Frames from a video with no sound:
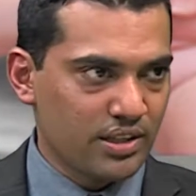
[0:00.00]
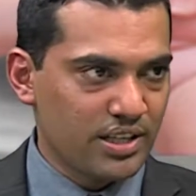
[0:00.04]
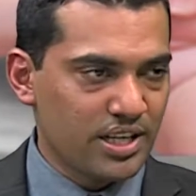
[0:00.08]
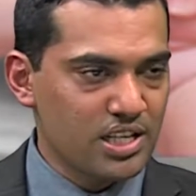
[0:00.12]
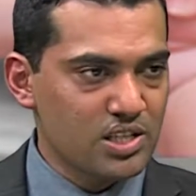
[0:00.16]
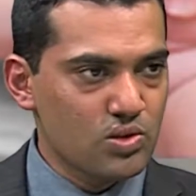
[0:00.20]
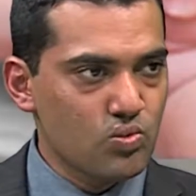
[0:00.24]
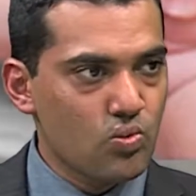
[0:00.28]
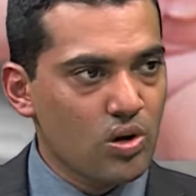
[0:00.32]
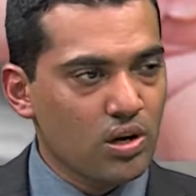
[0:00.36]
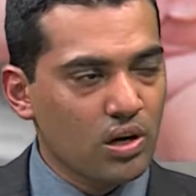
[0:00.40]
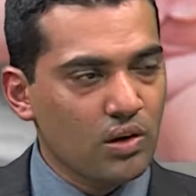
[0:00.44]
That
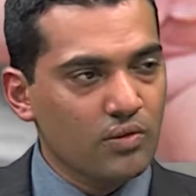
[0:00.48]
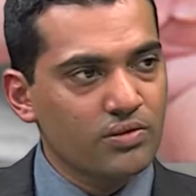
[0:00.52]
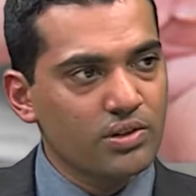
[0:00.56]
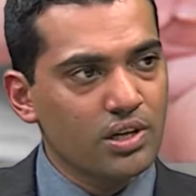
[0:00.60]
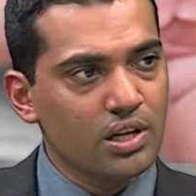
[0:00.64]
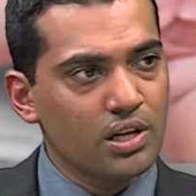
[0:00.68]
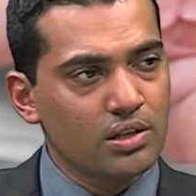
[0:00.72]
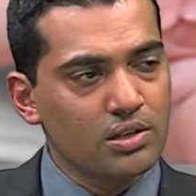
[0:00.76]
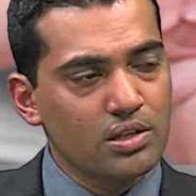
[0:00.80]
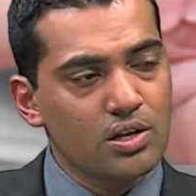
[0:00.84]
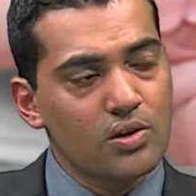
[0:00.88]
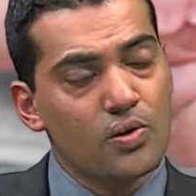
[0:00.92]
is one of
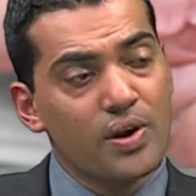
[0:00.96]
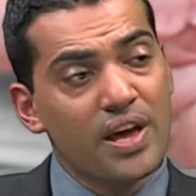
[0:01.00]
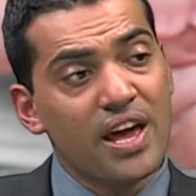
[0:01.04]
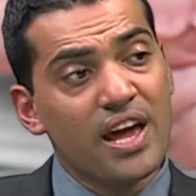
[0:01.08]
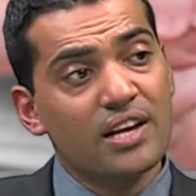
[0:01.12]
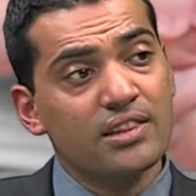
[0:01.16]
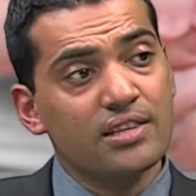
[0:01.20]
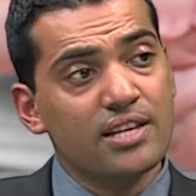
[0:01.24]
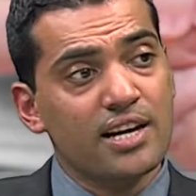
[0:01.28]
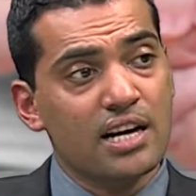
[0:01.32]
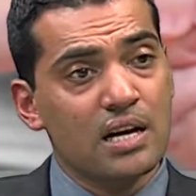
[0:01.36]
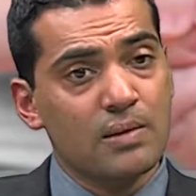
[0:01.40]
the
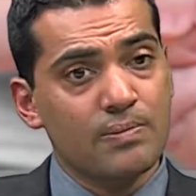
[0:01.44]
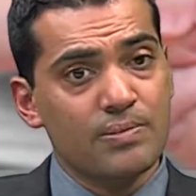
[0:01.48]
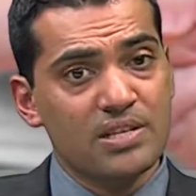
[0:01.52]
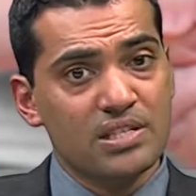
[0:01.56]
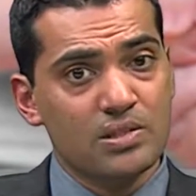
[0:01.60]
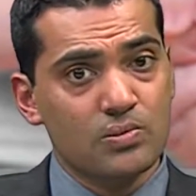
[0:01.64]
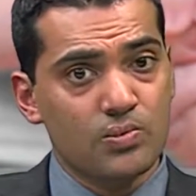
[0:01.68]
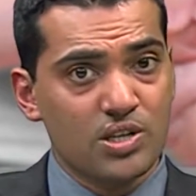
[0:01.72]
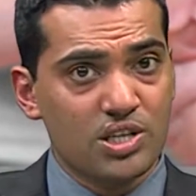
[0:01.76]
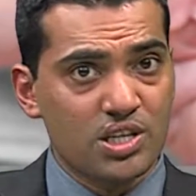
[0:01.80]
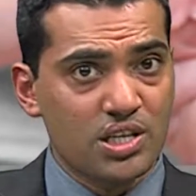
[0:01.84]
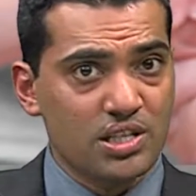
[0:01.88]
rare
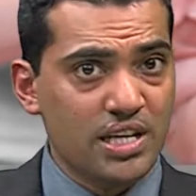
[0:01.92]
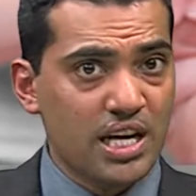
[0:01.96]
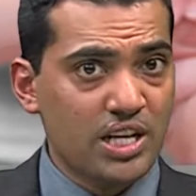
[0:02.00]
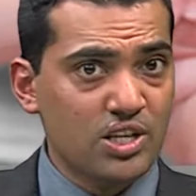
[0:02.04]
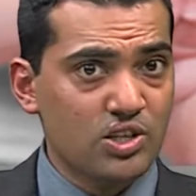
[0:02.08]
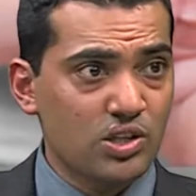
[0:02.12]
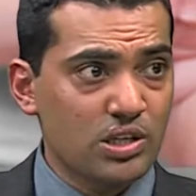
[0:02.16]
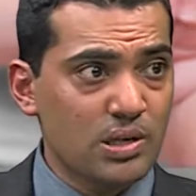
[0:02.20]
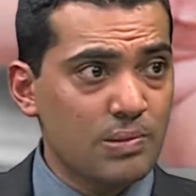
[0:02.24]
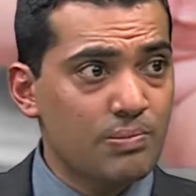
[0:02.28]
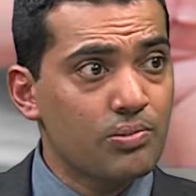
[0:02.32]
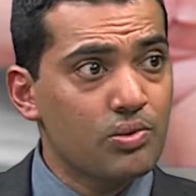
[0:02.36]
therapies which has
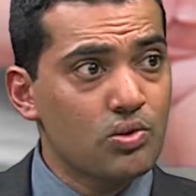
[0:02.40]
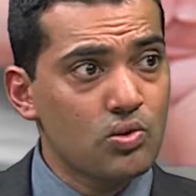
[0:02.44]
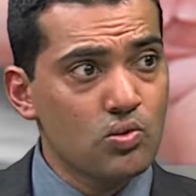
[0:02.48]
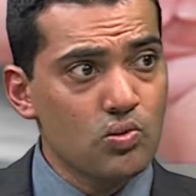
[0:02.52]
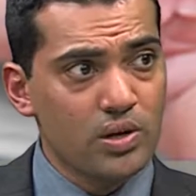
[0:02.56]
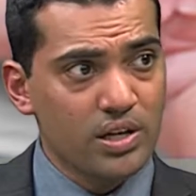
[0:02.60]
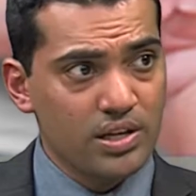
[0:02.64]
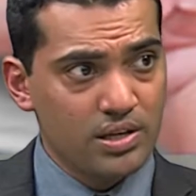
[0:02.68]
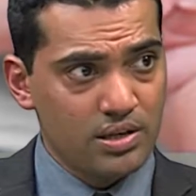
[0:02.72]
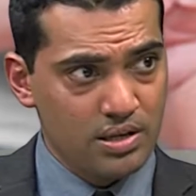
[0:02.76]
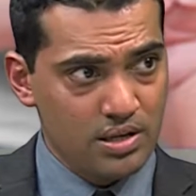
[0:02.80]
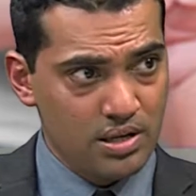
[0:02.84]
actually
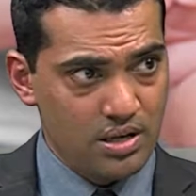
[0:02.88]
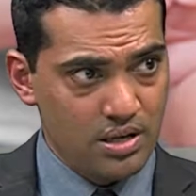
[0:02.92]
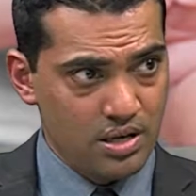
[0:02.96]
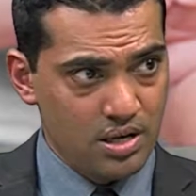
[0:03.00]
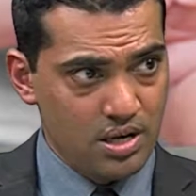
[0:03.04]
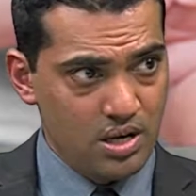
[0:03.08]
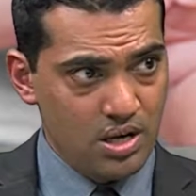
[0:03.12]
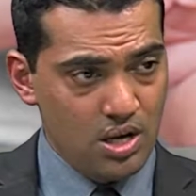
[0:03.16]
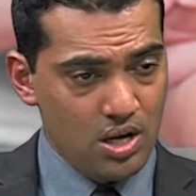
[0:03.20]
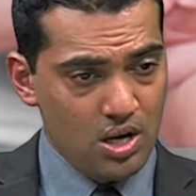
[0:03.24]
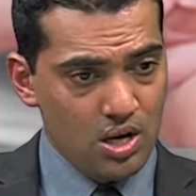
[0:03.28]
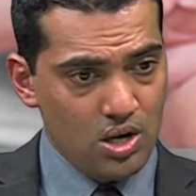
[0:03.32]

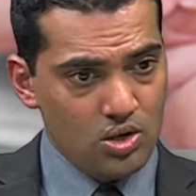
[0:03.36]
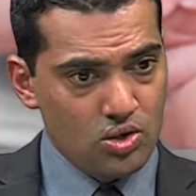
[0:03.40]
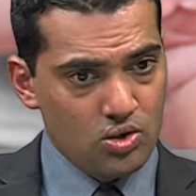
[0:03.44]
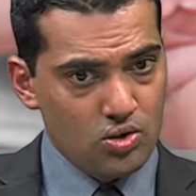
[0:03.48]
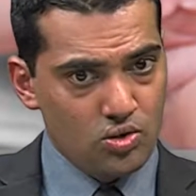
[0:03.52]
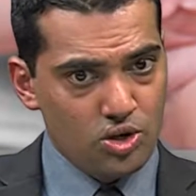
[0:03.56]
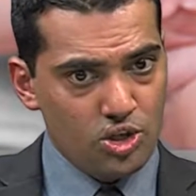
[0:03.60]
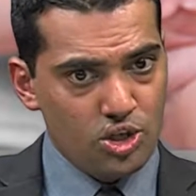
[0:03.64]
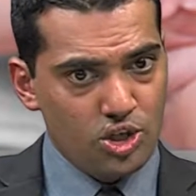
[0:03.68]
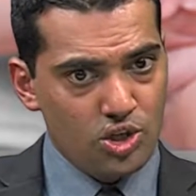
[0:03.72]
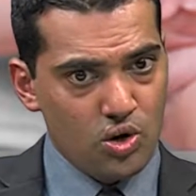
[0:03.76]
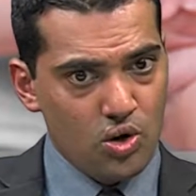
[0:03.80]
proven
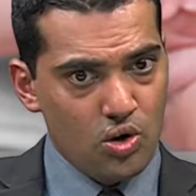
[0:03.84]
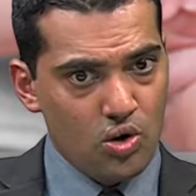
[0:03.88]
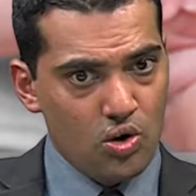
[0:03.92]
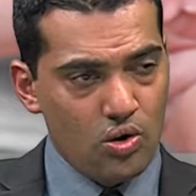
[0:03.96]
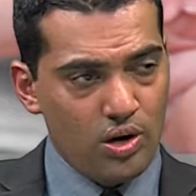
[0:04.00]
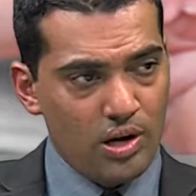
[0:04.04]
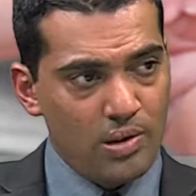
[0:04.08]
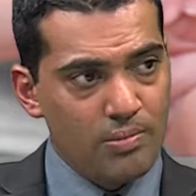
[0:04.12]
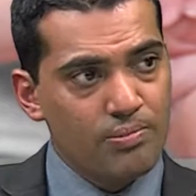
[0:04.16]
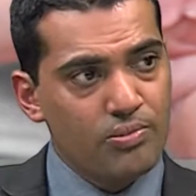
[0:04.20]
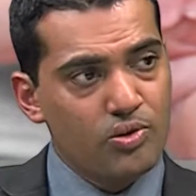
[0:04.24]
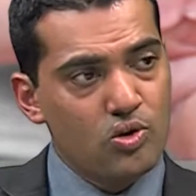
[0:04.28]
to show
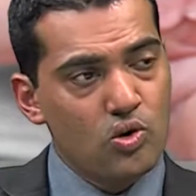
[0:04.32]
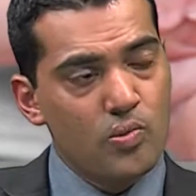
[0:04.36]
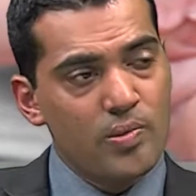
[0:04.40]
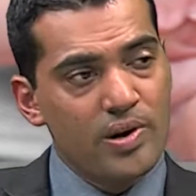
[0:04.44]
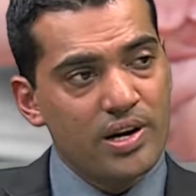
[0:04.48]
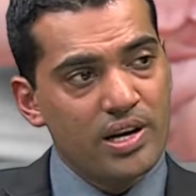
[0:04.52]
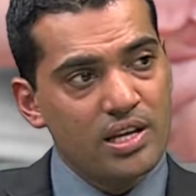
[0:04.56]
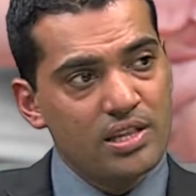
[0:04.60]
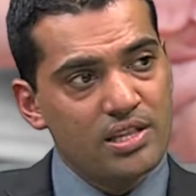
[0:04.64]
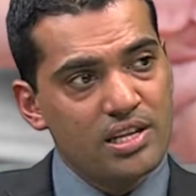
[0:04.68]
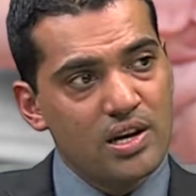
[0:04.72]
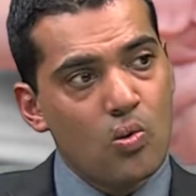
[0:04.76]

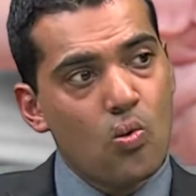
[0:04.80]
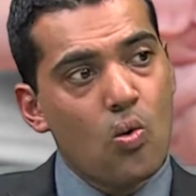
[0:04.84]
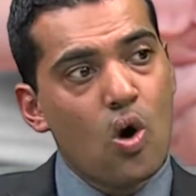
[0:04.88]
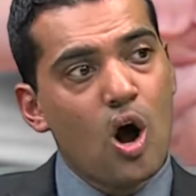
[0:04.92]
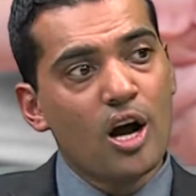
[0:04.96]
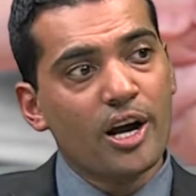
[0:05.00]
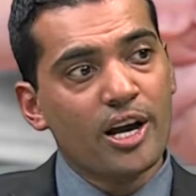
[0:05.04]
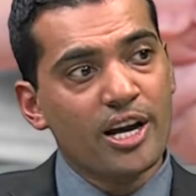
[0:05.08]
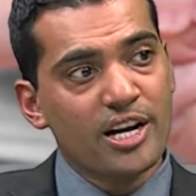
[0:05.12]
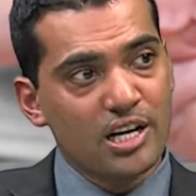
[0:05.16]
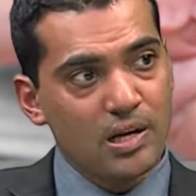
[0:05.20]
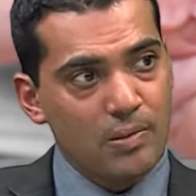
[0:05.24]
improvement in their
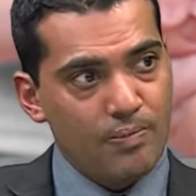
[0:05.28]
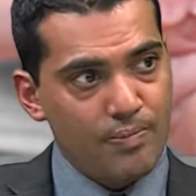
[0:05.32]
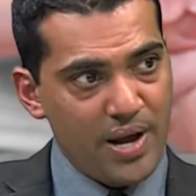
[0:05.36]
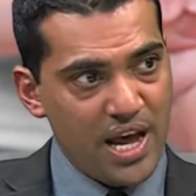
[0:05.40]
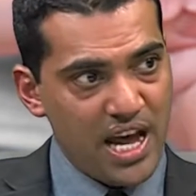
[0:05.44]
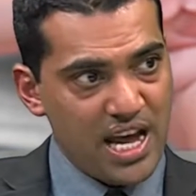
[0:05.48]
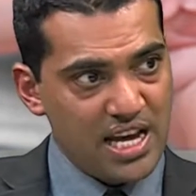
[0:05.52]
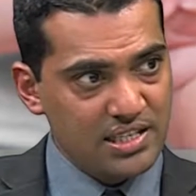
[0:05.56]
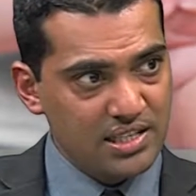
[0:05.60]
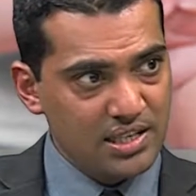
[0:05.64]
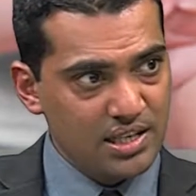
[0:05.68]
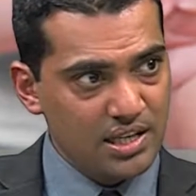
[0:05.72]
walking
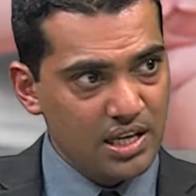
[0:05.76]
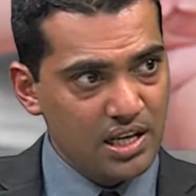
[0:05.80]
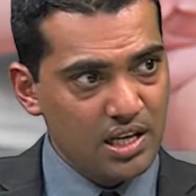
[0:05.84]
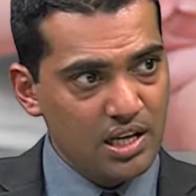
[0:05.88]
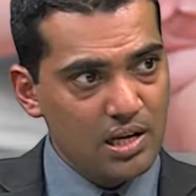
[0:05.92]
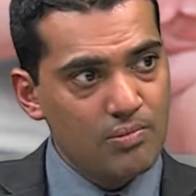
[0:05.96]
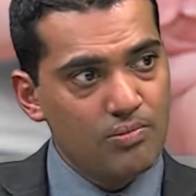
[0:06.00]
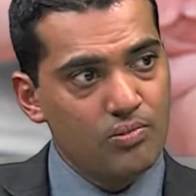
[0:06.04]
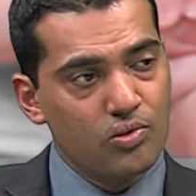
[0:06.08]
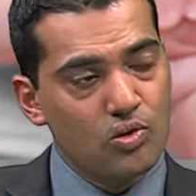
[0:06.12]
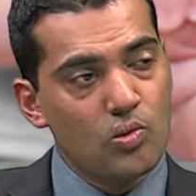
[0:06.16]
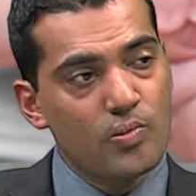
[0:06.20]
capacity,
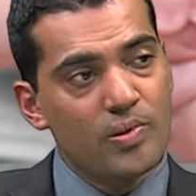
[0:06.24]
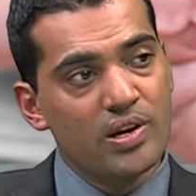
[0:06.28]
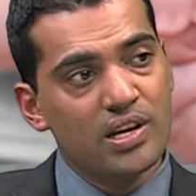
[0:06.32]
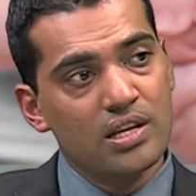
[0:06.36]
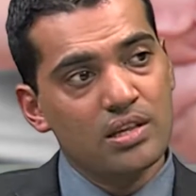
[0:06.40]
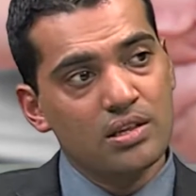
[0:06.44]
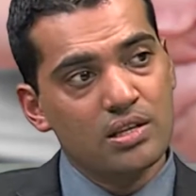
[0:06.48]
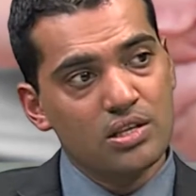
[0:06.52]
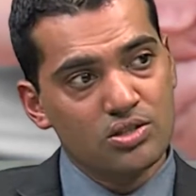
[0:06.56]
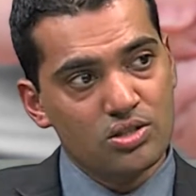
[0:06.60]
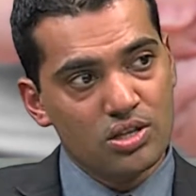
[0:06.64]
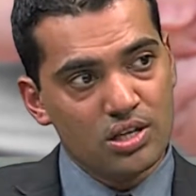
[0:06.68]
improvement
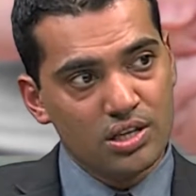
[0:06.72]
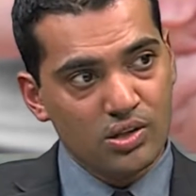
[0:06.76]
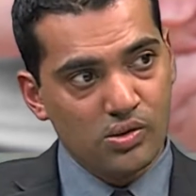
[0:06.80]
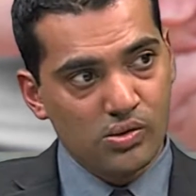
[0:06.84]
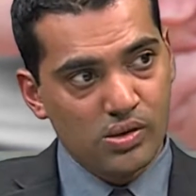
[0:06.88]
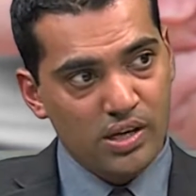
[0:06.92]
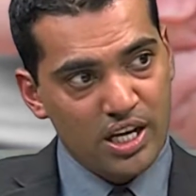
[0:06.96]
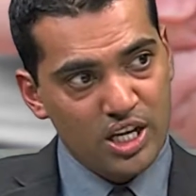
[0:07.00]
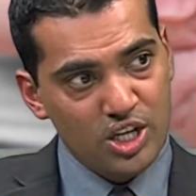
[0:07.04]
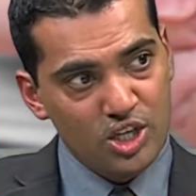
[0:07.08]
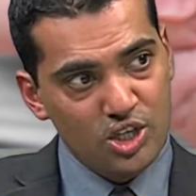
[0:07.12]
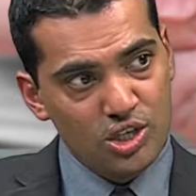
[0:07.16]
in the
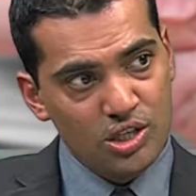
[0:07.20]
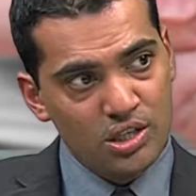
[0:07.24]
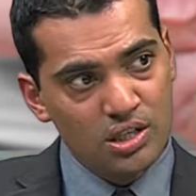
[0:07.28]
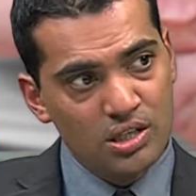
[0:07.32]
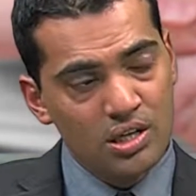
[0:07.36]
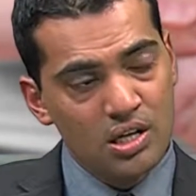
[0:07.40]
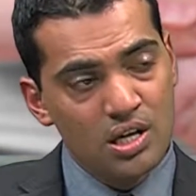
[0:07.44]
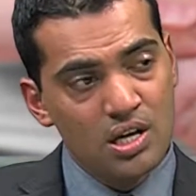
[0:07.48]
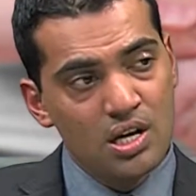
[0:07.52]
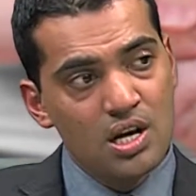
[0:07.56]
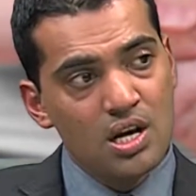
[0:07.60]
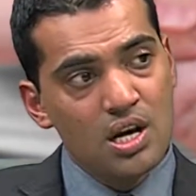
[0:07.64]
circulation,